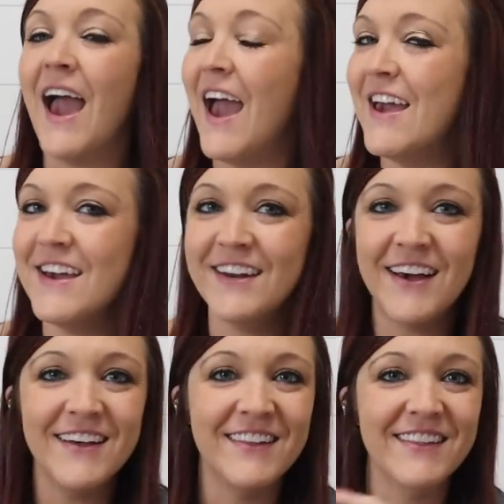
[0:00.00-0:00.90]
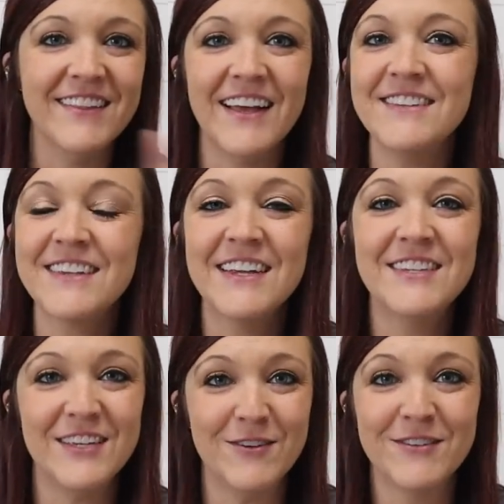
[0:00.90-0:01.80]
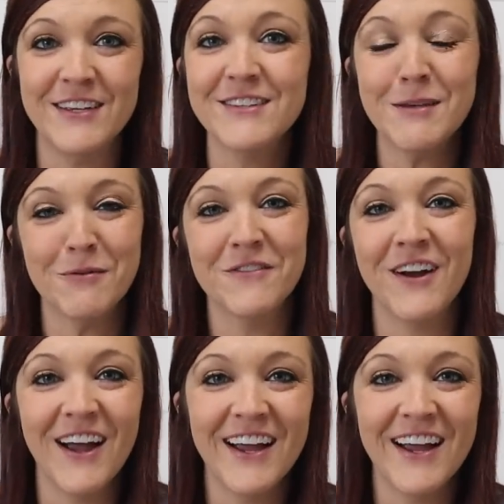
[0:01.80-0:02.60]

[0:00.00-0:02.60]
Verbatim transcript: and let's get to using some of our